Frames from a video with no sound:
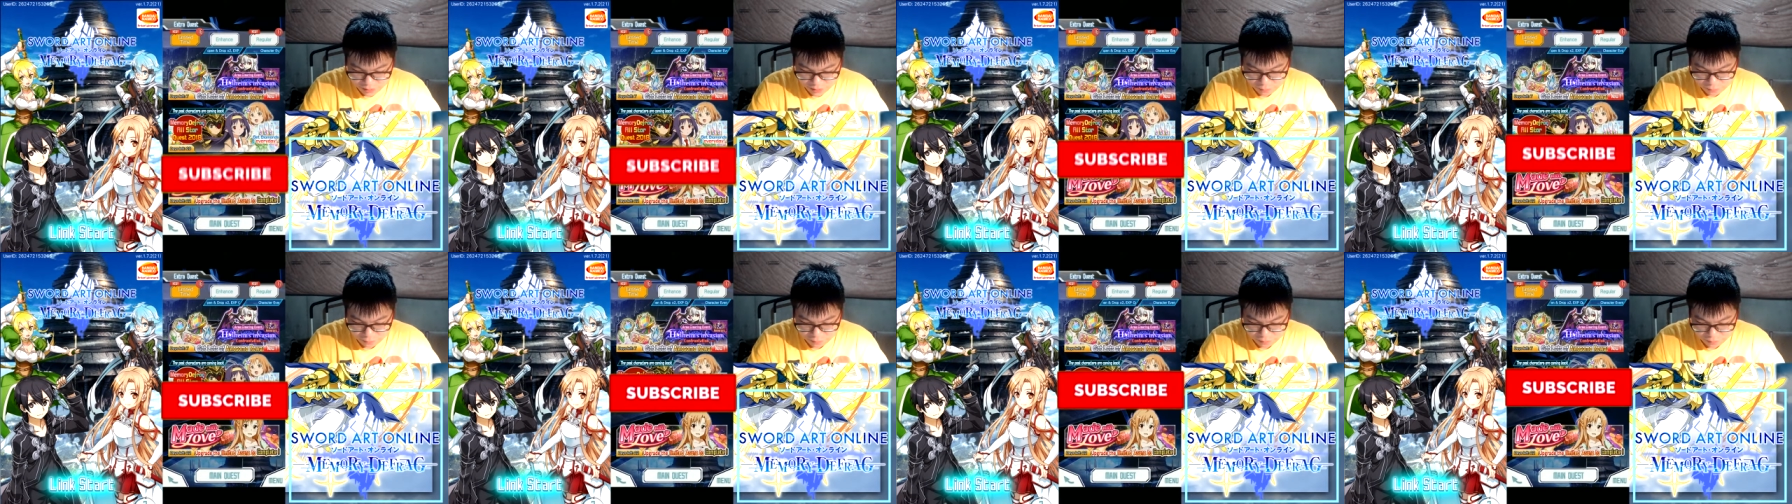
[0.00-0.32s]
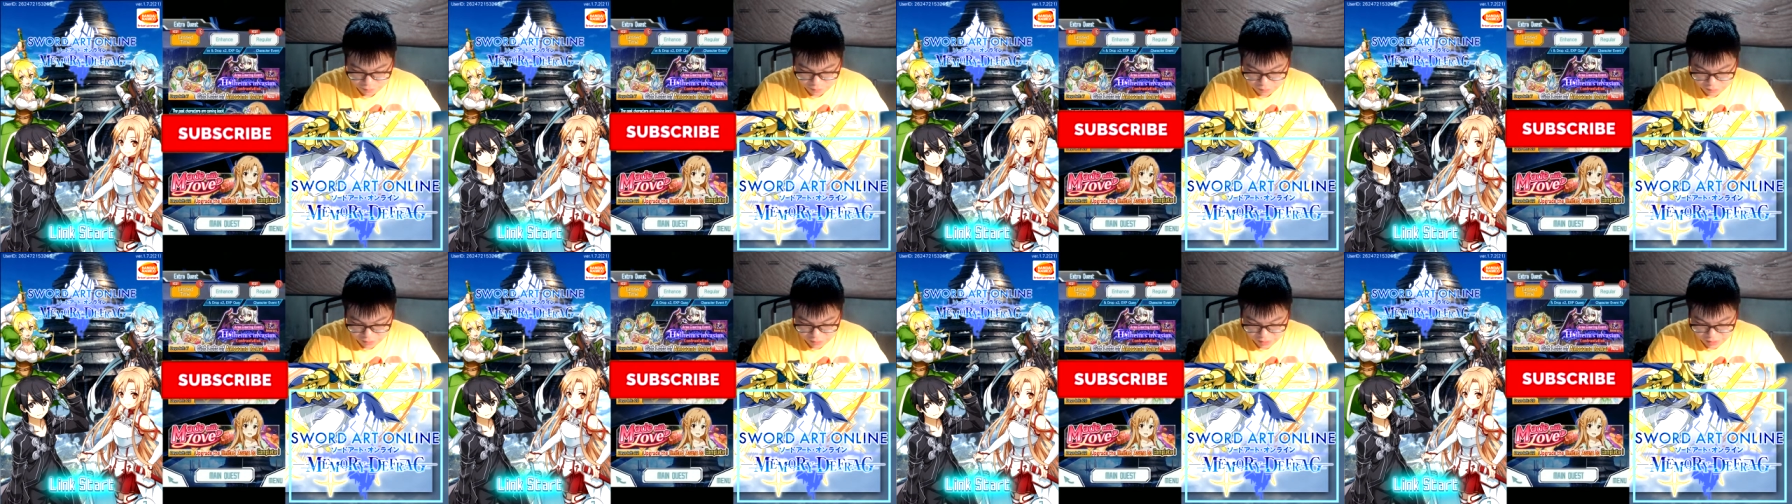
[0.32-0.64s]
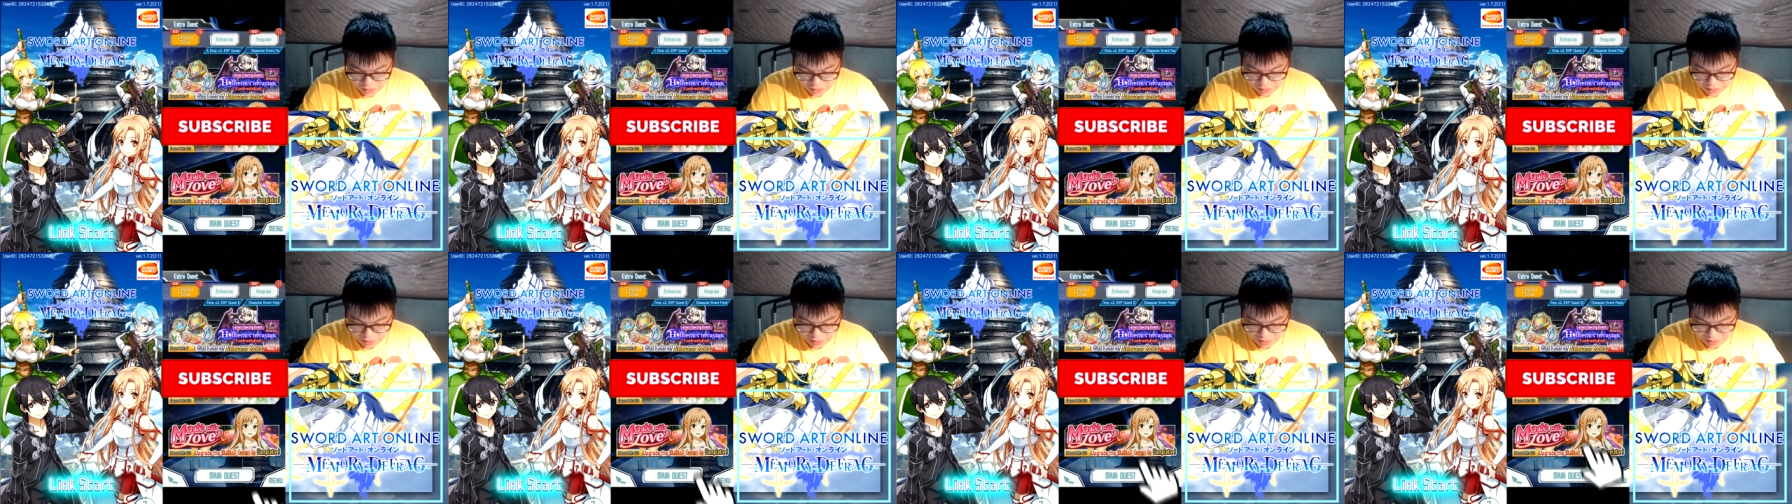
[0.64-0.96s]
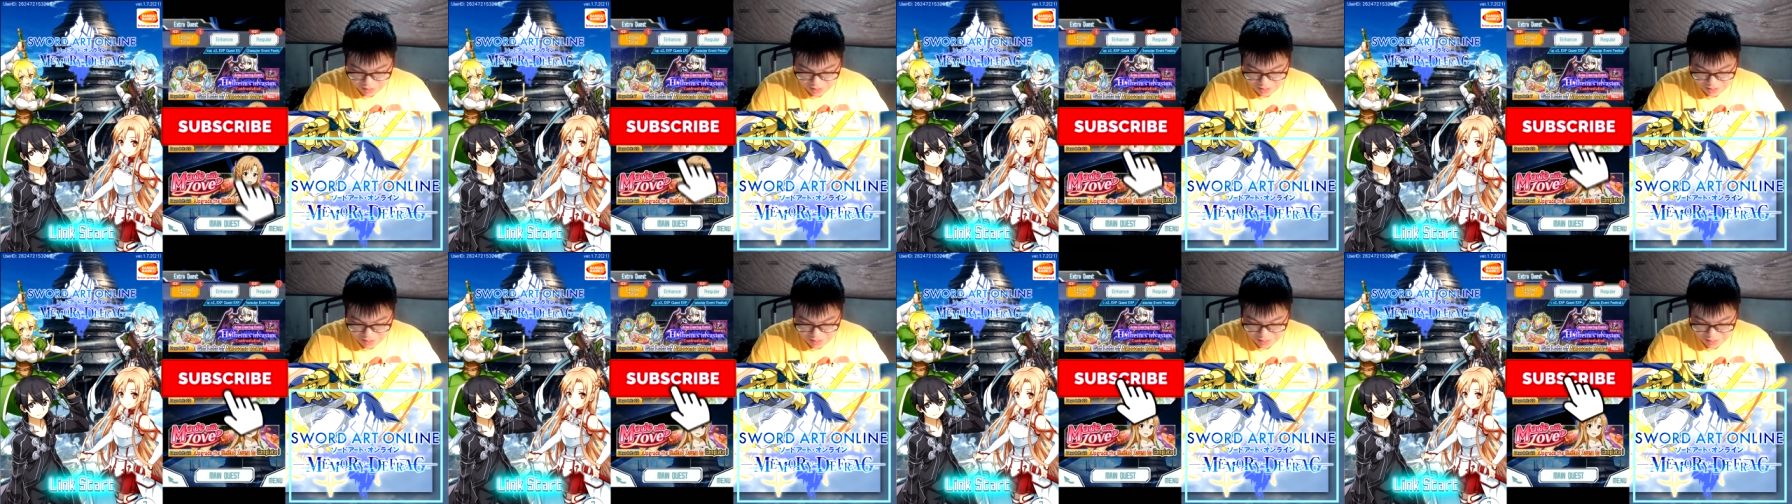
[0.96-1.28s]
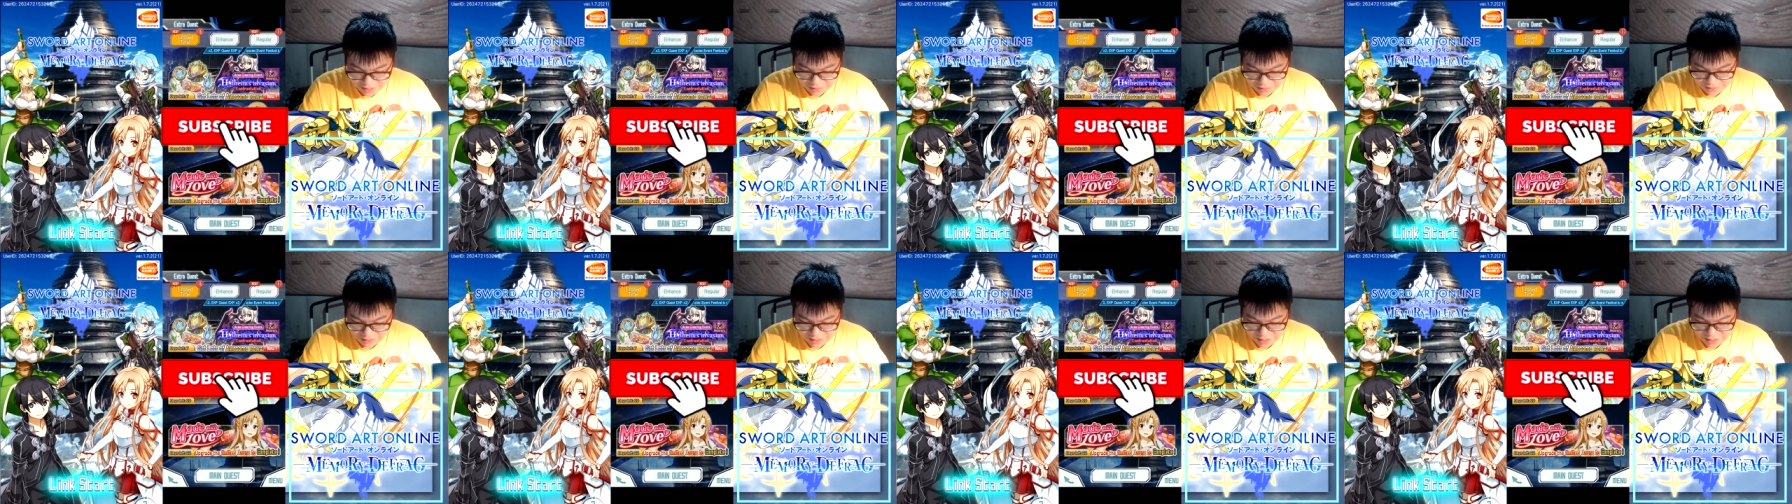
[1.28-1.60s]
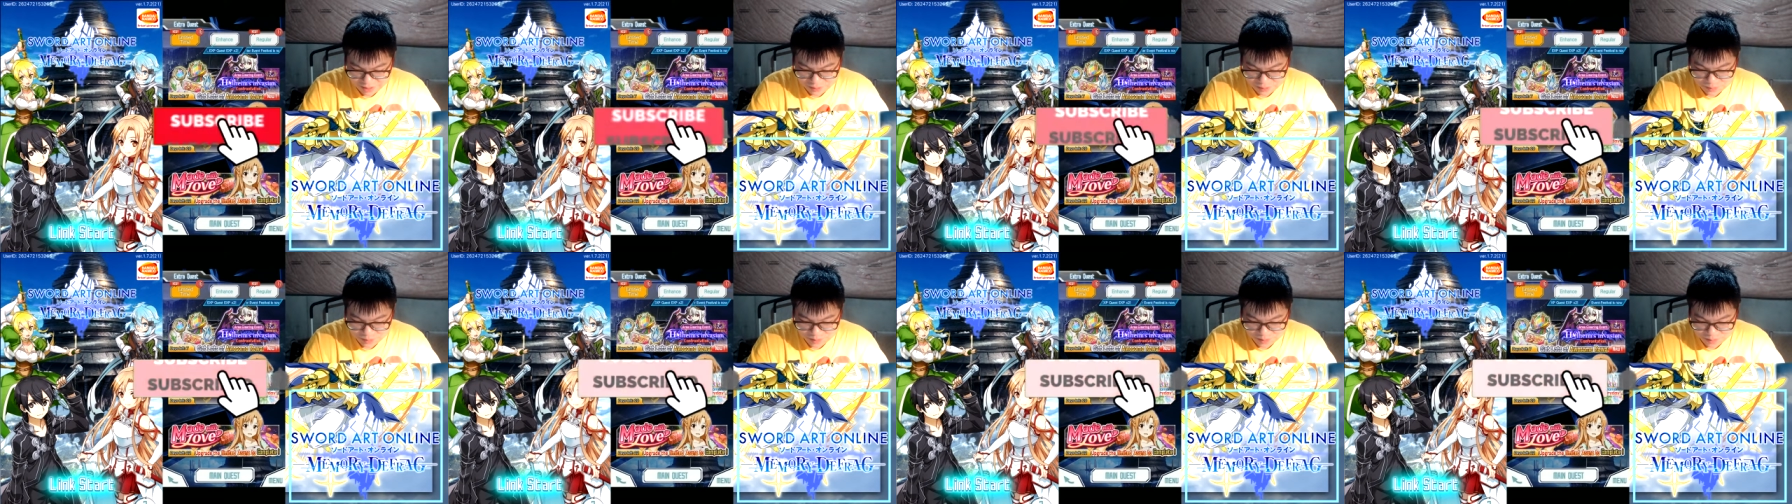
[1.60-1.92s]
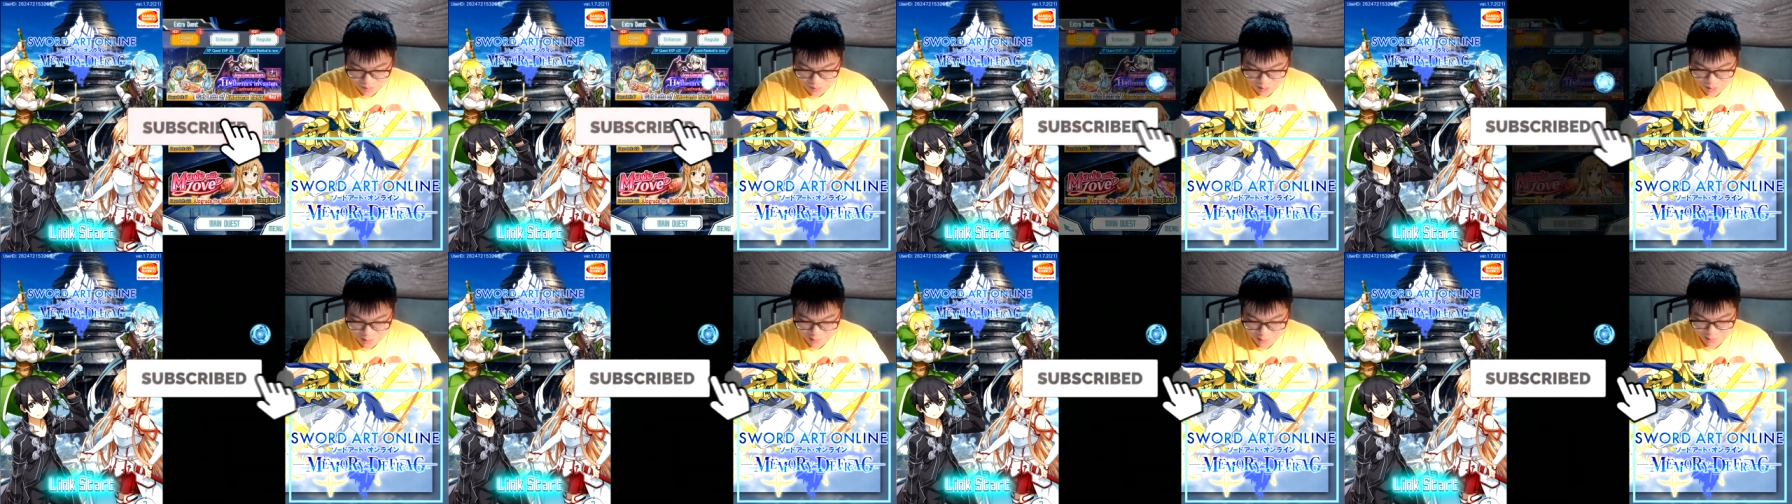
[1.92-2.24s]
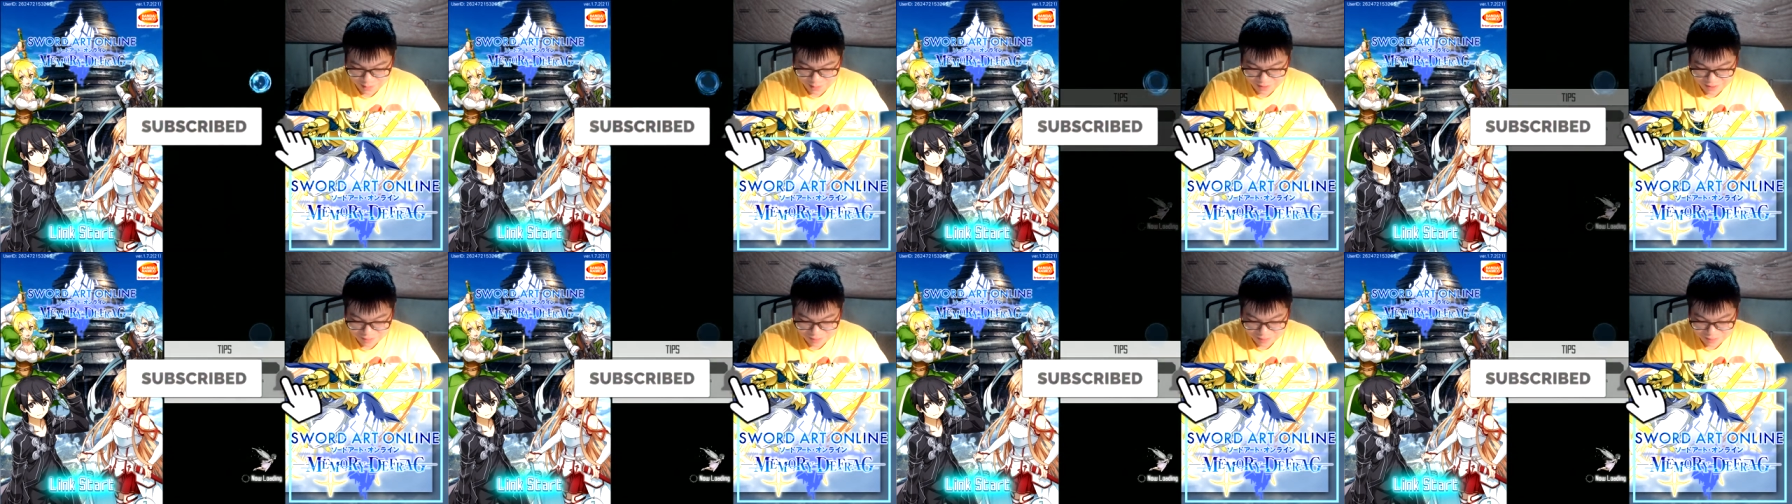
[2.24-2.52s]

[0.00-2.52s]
of Helheim's invasion,